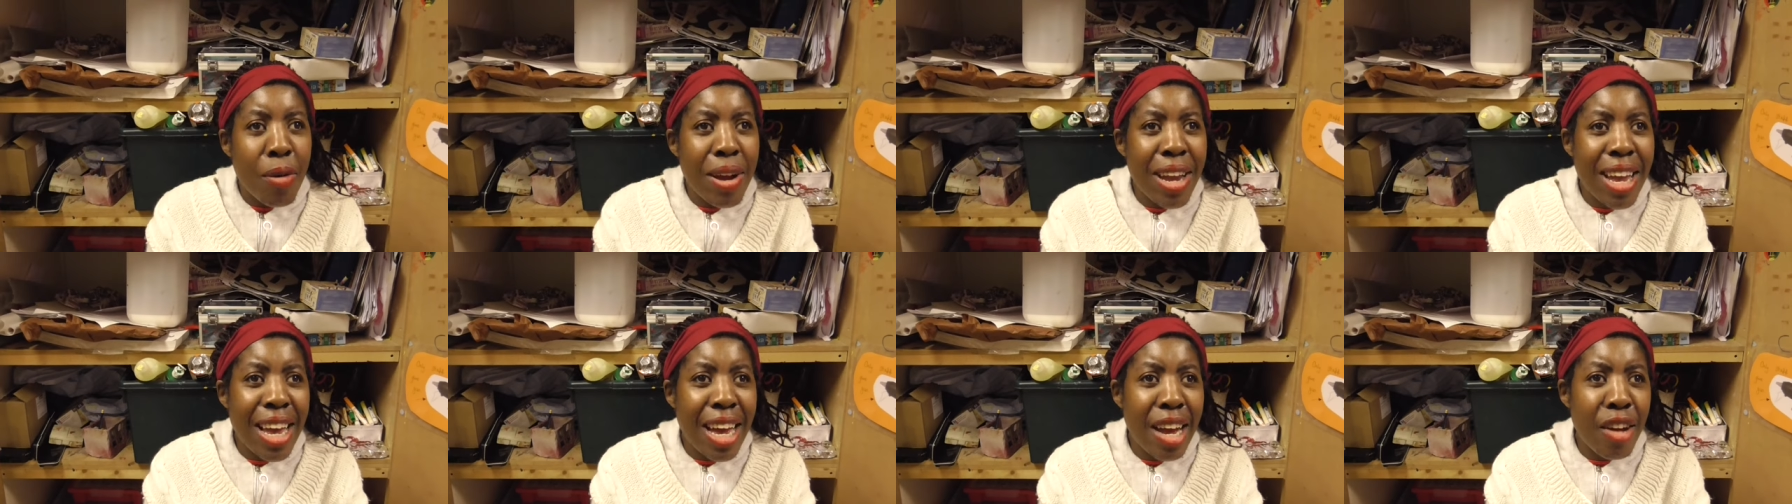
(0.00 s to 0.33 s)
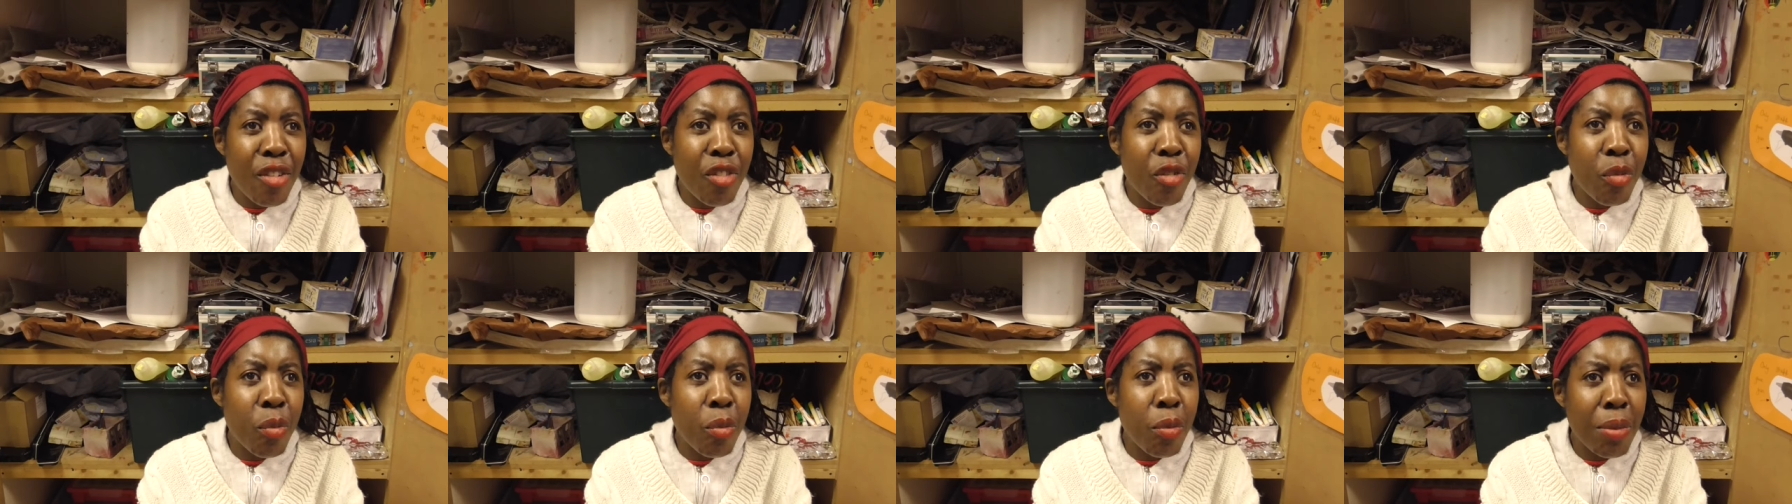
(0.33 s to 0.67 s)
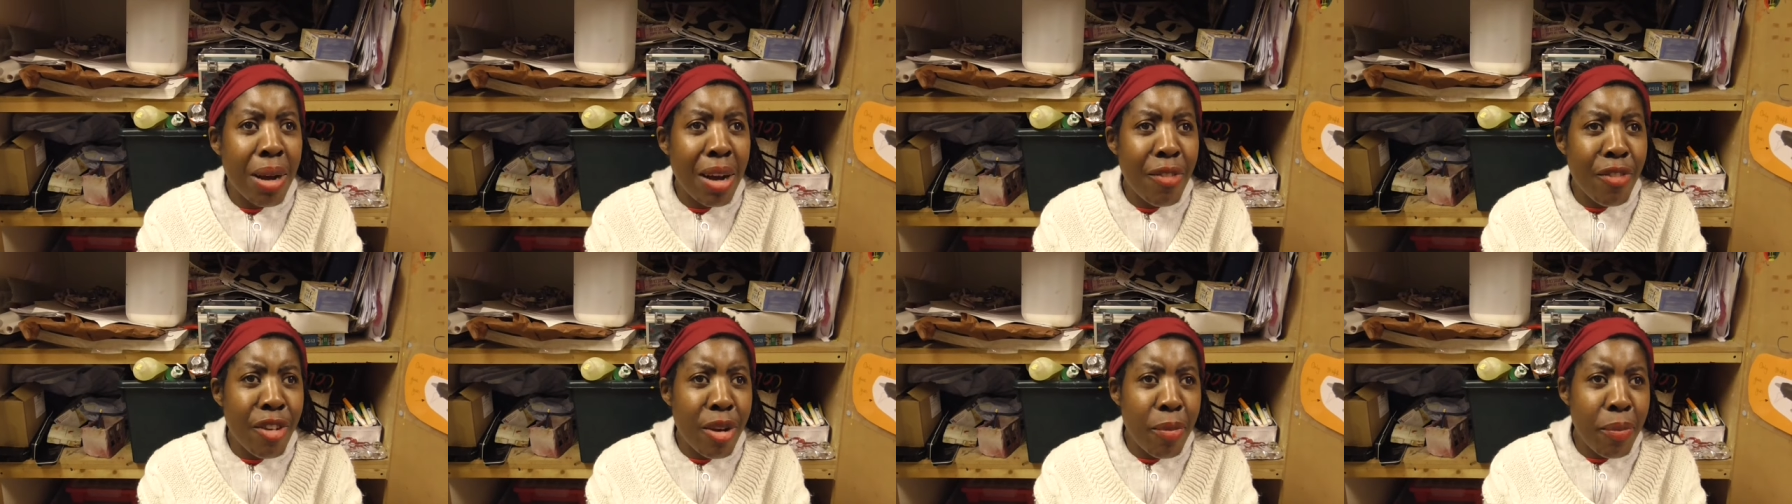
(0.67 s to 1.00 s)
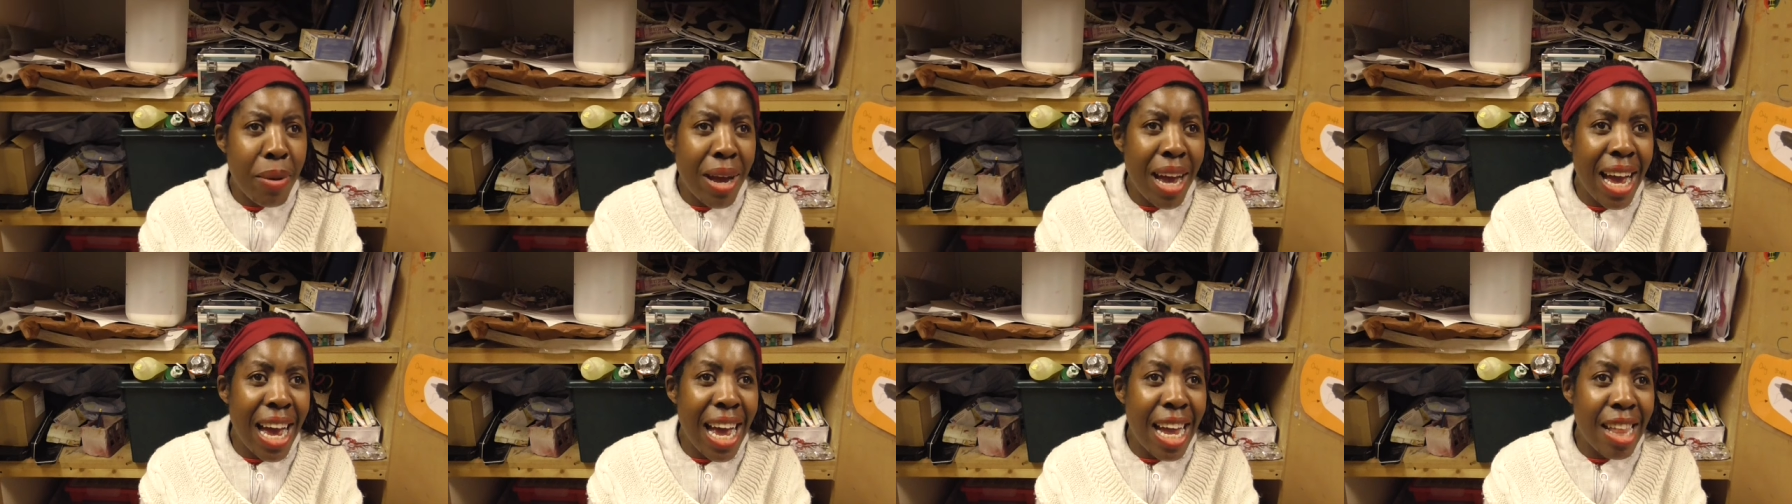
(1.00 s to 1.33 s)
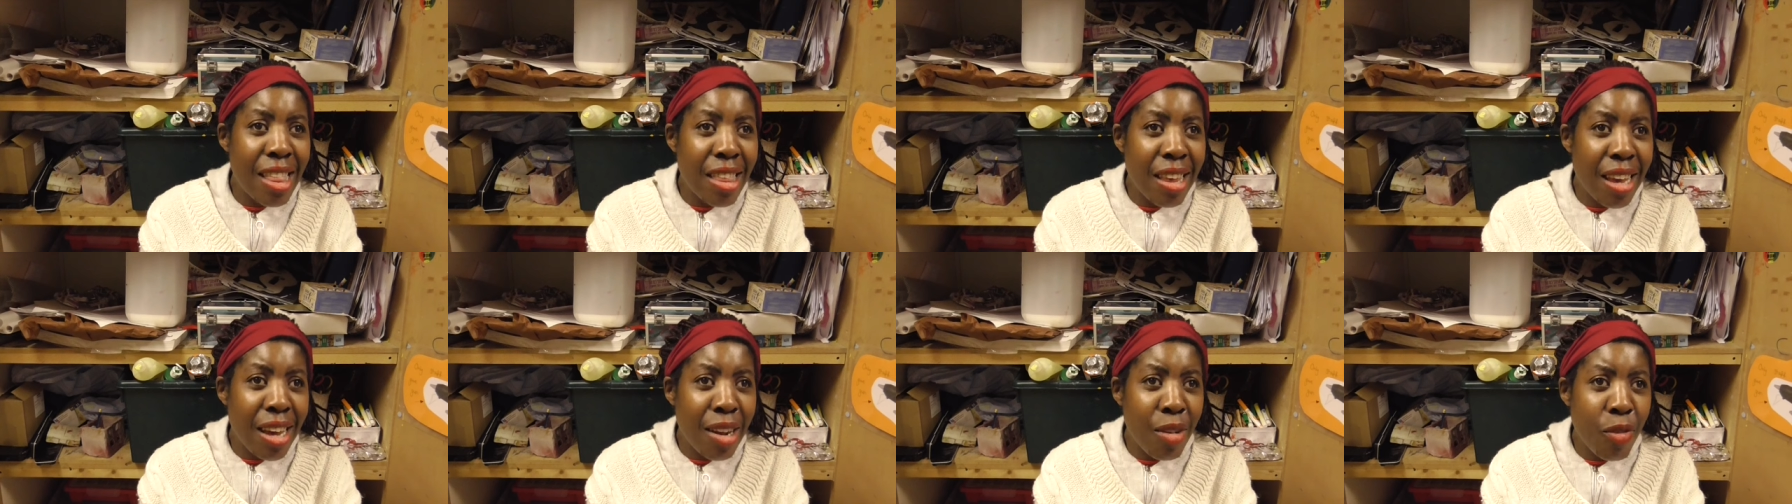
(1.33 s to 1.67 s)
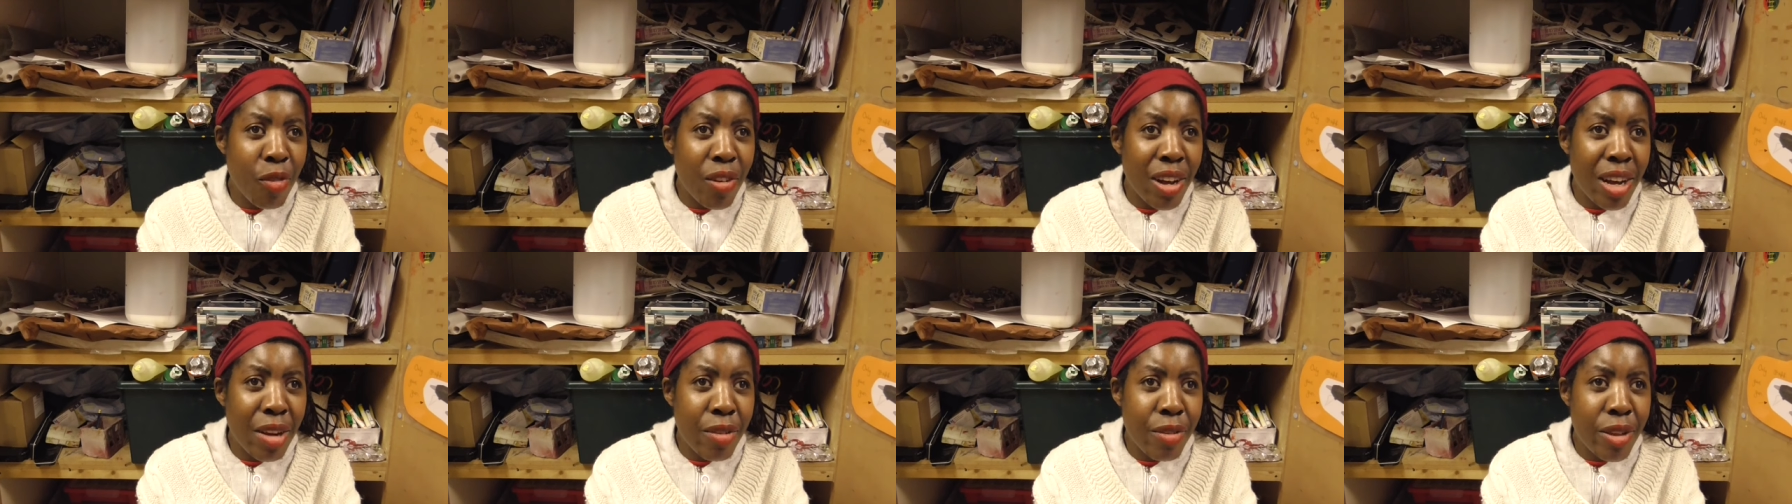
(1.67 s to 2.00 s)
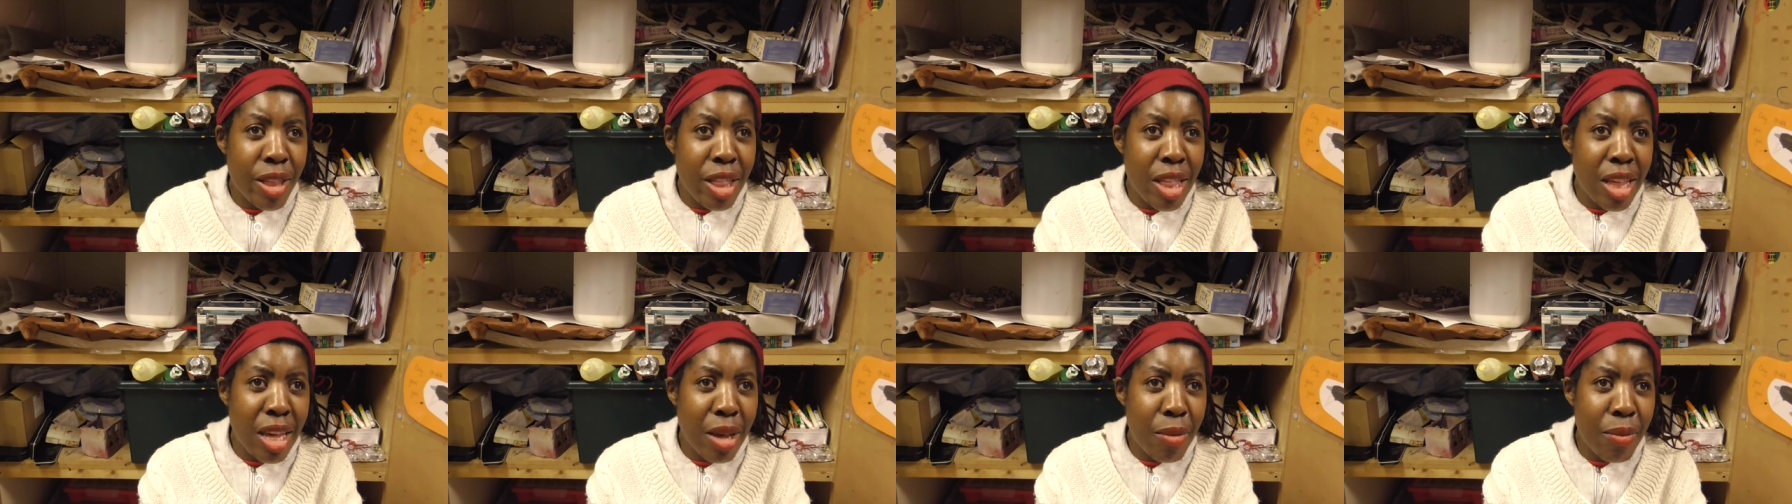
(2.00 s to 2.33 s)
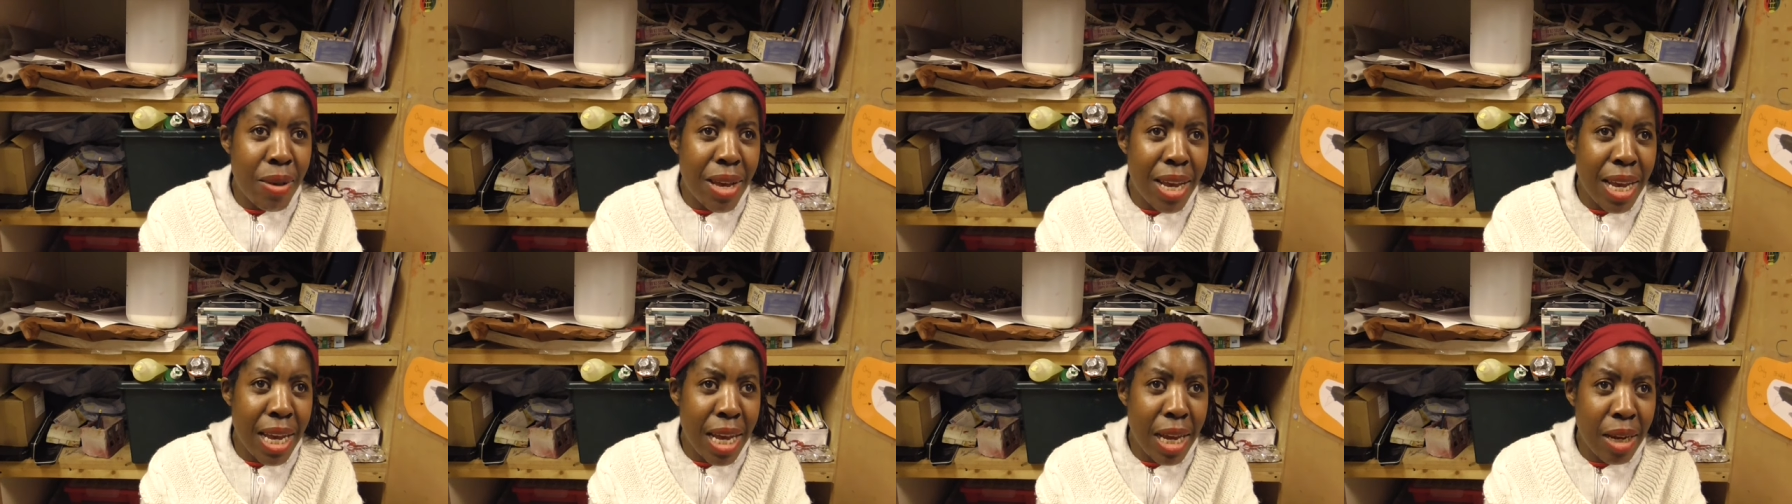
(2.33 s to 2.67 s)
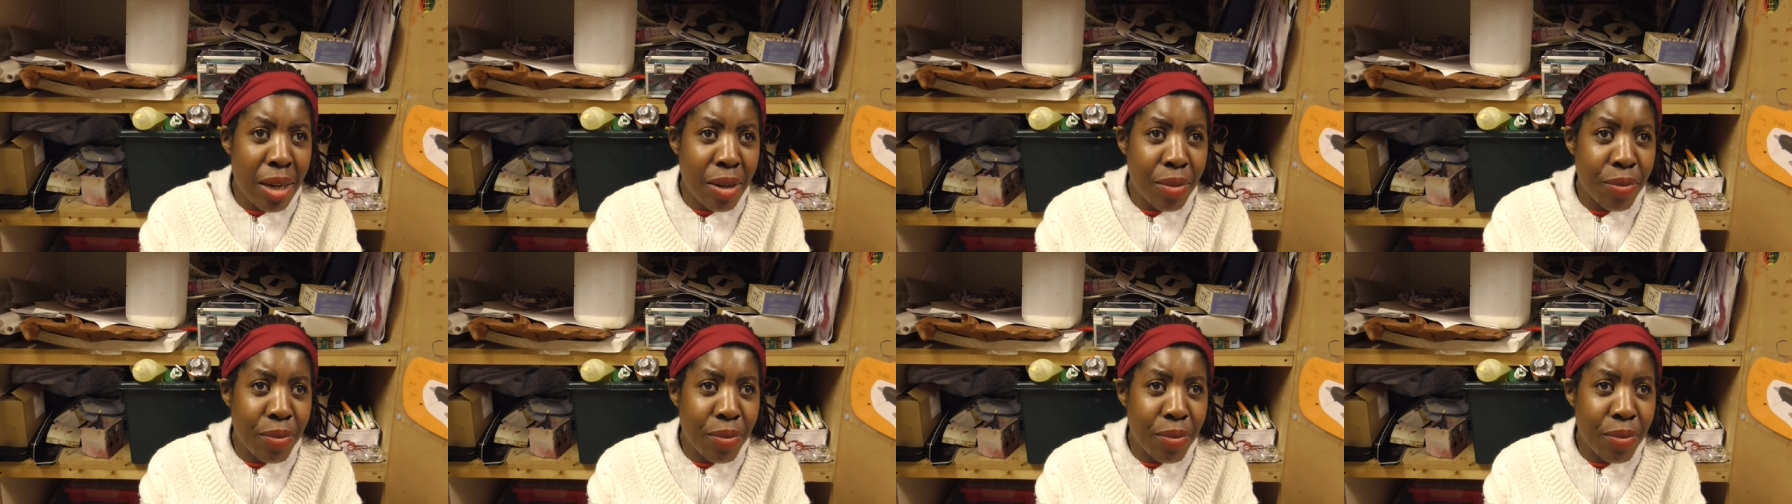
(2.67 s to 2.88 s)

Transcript: We have Mother Pat and Father Jimmy.